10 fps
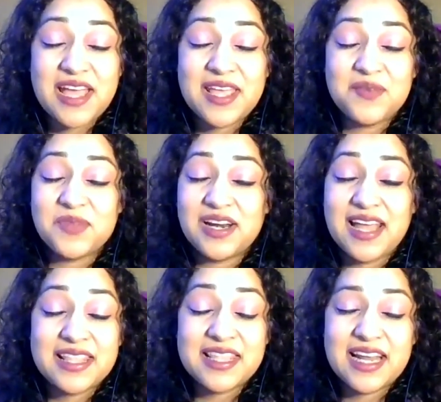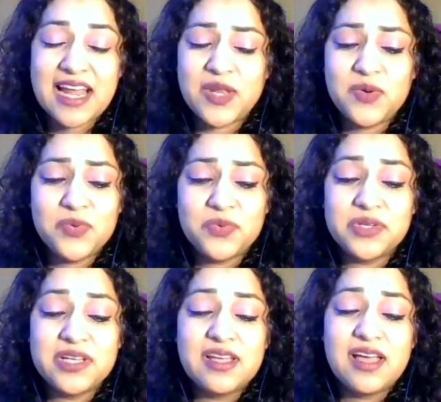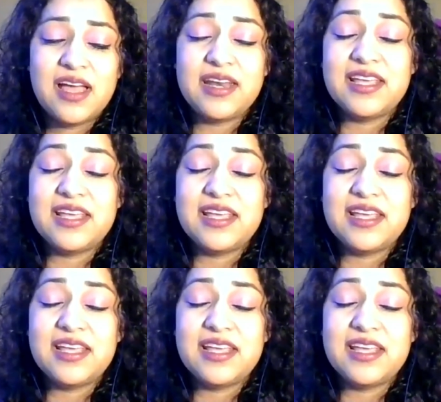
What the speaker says: I am glad that I know an